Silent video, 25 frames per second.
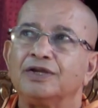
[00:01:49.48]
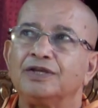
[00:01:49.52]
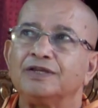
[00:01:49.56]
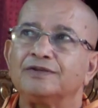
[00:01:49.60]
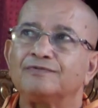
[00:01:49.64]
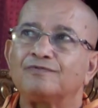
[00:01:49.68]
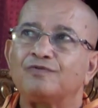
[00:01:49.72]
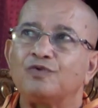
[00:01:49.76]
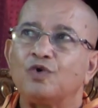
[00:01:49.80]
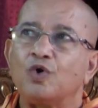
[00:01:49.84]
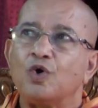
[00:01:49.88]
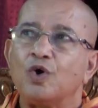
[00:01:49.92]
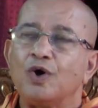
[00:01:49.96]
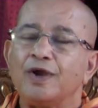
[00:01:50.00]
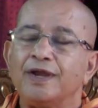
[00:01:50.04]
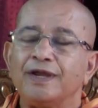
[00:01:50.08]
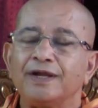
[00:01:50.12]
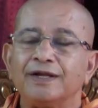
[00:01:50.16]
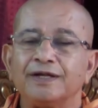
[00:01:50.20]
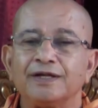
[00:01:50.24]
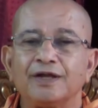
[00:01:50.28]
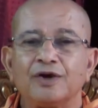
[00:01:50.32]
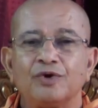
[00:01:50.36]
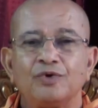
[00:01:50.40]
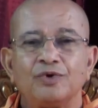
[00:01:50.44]

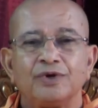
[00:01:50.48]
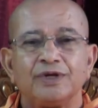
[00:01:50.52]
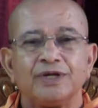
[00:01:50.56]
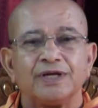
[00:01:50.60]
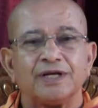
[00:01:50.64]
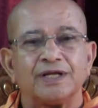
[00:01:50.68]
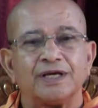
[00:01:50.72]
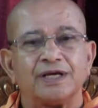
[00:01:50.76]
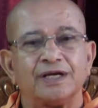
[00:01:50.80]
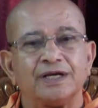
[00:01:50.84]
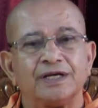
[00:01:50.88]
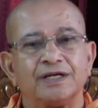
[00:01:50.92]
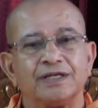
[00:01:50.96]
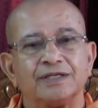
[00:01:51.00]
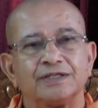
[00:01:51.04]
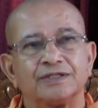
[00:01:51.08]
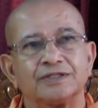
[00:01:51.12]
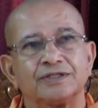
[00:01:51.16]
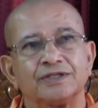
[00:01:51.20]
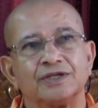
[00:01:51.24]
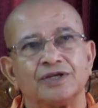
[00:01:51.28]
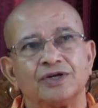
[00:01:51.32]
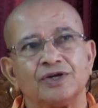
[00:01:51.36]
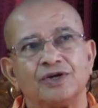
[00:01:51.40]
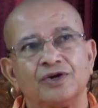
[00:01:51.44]
flowing down in
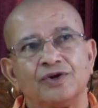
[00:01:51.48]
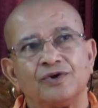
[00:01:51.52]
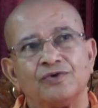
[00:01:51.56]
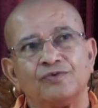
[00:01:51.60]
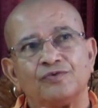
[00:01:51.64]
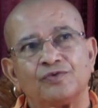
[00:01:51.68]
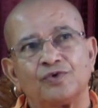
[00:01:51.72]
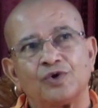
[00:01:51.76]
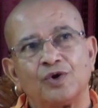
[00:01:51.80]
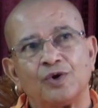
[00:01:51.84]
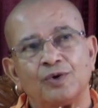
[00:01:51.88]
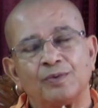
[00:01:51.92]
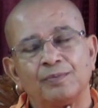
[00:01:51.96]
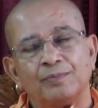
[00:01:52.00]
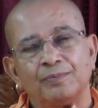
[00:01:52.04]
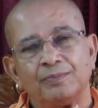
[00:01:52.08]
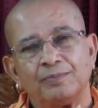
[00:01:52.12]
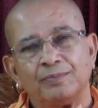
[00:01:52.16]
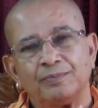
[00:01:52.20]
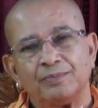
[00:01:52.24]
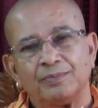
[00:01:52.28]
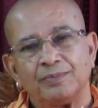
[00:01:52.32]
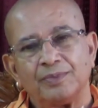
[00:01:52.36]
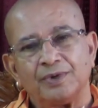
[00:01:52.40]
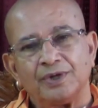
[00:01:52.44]
us from
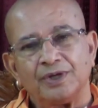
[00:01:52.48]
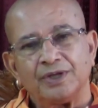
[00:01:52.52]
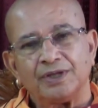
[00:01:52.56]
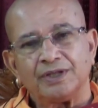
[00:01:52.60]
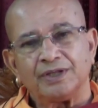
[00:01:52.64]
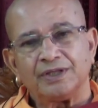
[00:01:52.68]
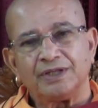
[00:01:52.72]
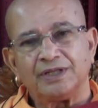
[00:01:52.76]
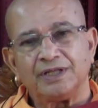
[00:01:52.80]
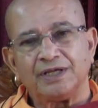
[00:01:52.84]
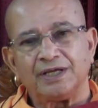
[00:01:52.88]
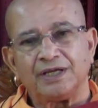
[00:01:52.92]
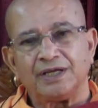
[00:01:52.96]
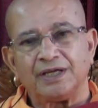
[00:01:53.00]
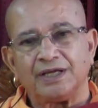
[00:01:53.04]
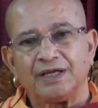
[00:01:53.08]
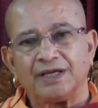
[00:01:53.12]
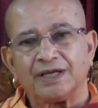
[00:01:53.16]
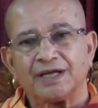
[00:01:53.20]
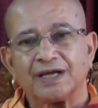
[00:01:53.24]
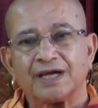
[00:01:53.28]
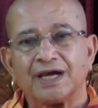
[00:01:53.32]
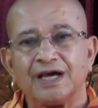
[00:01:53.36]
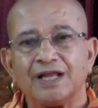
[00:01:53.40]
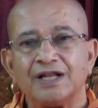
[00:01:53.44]
the
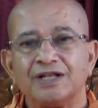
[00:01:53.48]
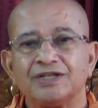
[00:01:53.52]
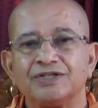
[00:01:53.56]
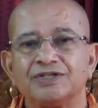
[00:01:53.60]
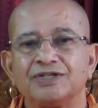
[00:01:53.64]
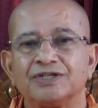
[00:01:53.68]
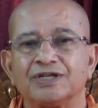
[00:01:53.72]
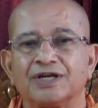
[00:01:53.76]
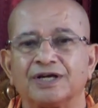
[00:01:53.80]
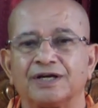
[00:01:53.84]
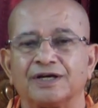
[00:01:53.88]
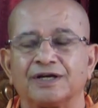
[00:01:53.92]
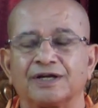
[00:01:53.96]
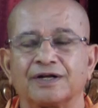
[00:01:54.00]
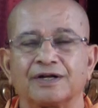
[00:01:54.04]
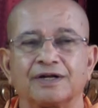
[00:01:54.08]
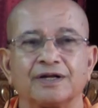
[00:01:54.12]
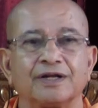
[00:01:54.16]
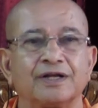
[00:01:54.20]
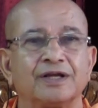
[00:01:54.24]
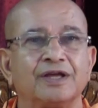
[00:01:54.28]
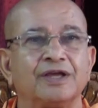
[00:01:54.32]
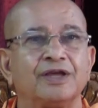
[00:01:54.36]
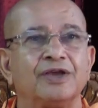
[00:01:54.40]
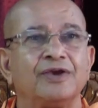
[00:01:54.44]
culture.
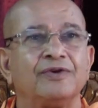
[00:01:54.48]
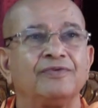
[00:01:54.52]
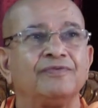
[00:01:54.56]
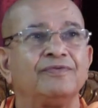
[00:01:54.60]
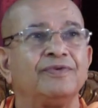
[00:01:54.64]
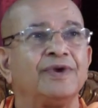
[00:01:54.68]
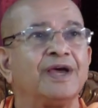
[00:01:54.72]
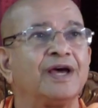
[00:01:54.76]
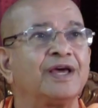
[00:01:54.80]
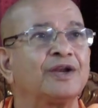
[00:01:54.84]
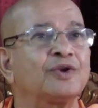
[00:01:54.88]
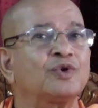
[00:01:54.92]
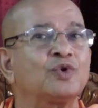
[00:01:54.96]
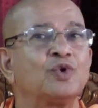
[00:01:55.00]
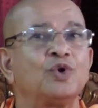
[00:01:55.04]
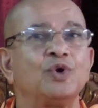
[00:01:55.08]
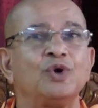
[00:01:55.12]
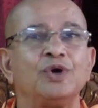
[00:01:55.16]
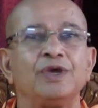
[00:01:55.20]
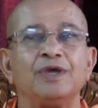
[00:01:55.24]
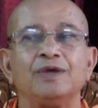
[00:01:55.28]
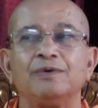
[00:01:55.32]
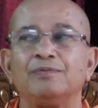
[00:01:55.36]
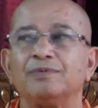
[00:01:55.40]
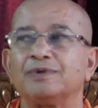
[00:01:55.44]
We are
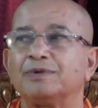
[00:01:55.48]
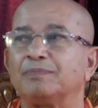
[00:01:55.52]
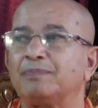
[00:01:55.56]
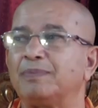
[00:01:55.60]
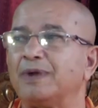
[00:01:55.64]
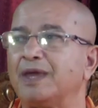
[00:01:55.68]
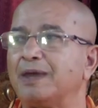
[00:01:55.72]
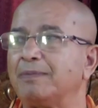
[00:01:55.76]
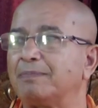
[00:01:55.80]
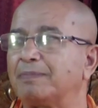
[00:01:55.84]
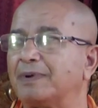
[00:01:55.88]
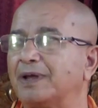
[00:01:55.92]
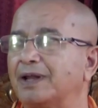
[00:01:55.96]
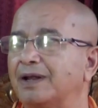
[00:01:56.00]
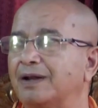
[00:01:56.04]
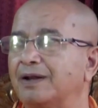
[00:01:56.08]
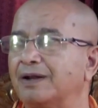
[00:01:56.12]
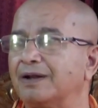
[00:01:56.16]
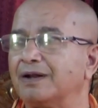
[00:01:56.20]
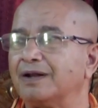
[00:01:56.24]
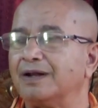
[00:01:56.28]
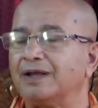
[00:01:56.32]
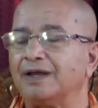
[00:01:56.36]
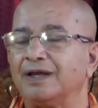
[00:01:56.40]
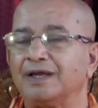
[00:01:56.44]
growing with people
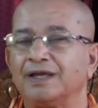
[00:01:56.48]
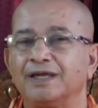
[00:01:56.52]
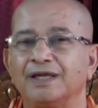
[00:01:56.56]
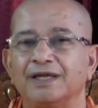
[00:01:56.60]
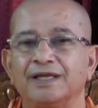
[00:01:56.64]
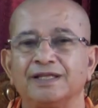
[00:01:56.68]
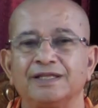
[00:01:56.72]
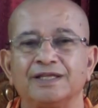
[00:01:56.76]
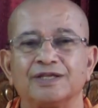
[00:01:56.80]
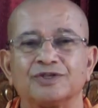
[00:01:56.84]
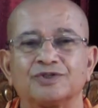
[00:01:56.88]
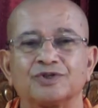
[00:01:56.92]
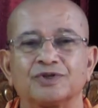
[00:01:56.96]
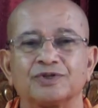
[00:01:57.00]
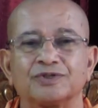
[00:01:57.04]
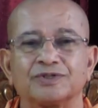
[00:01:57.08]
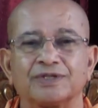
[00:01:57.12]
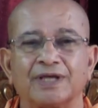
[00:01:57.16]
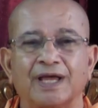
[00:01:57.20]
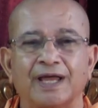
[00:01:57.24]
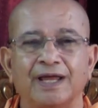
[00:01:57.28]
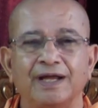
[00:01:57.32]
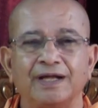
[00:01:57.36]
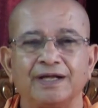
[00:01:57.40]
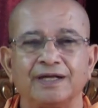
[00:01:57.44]
in the
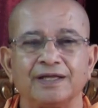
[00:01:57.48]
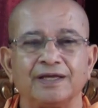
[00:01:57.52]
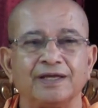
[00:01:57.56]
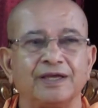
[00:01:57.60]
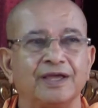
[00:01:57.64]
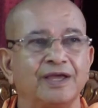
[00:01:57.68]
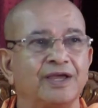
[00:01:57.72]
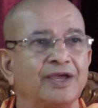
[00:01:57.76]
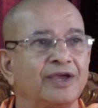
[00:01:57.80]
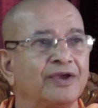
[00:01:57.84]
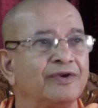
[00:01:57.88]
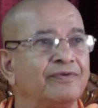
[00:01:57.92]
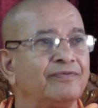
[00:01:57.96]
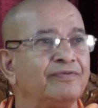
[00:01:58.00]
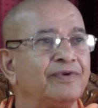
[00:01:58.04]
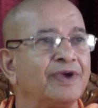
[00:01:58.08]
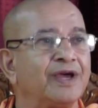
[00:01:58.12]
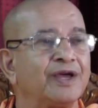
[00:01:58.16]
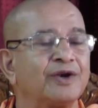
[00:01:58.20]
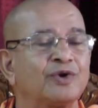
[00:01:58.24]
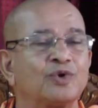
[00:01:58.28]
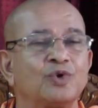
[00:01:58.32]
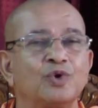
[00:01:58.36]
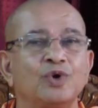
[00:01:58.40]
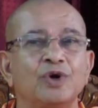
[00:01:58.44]
society. We
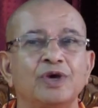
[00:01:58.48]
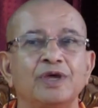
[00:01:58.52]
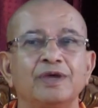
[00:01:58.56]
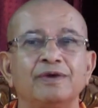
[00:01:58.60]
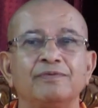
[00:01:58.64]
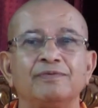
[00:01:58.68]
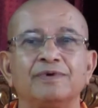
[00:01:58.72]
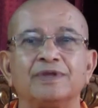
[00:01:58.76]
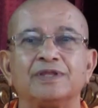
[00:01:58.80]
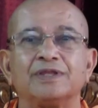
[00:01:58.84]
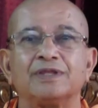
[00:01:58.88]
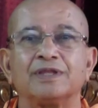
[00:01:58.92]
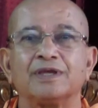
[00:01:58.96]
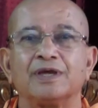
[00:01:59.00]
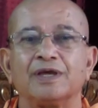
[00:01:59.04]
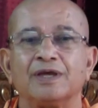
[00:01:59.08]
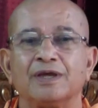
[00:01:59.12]
are growing with